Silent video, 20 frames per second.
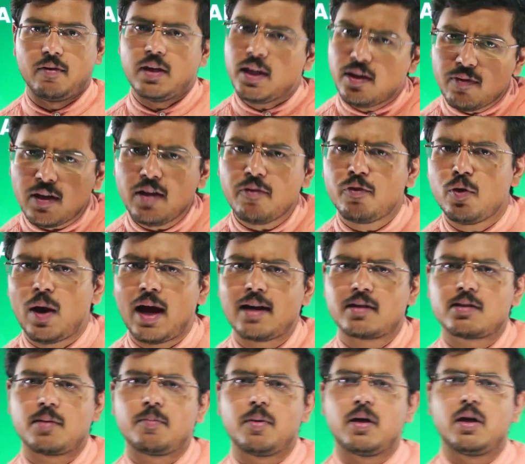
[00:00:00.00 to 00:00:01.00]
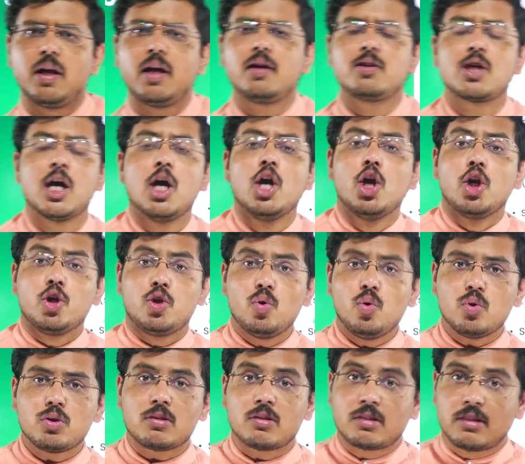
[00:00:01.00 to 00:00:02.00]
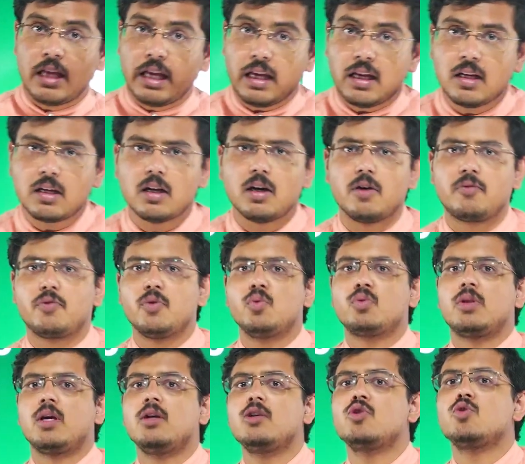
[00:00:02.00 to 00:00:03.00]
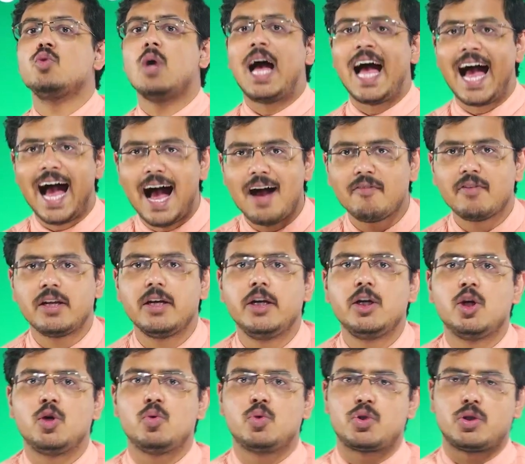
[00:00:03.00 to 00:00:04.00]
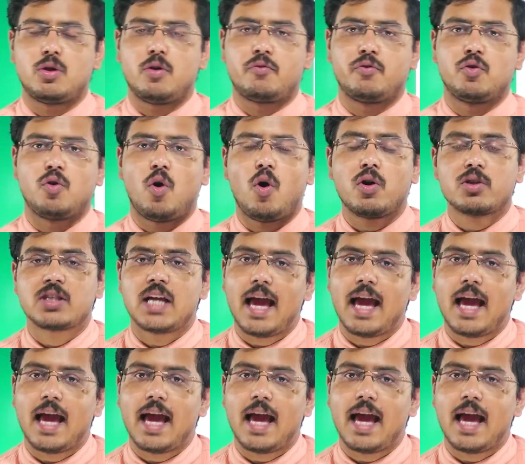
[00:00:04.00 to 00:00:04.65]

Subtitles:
Even if you had some learnings, you think a few things, you have an intuition of yours,